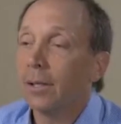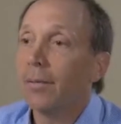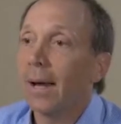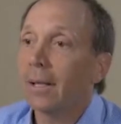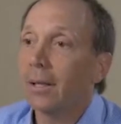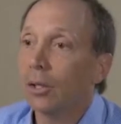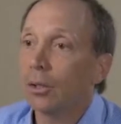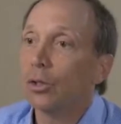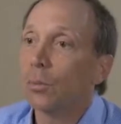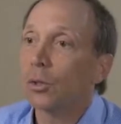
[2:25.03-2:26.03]
the fact that
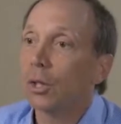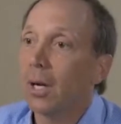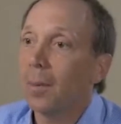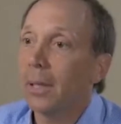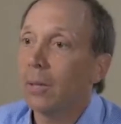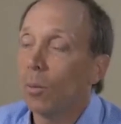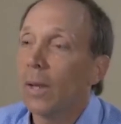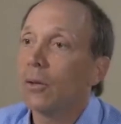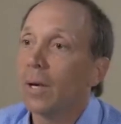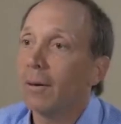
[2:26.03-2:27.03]
consumers are coming in
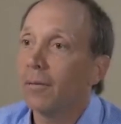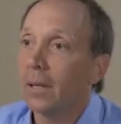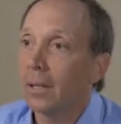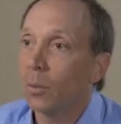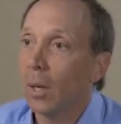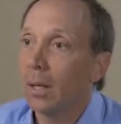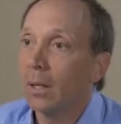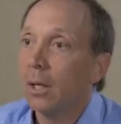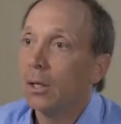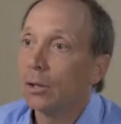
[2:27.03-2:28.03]
when they're not feeling well.
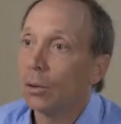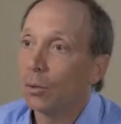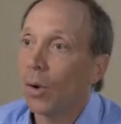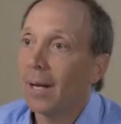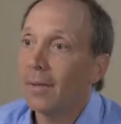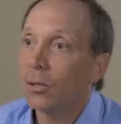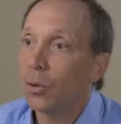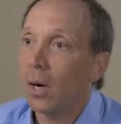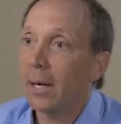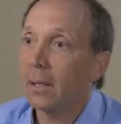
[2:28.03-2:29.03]
So driving
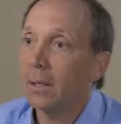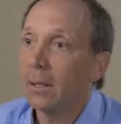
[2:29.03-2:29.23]
trial,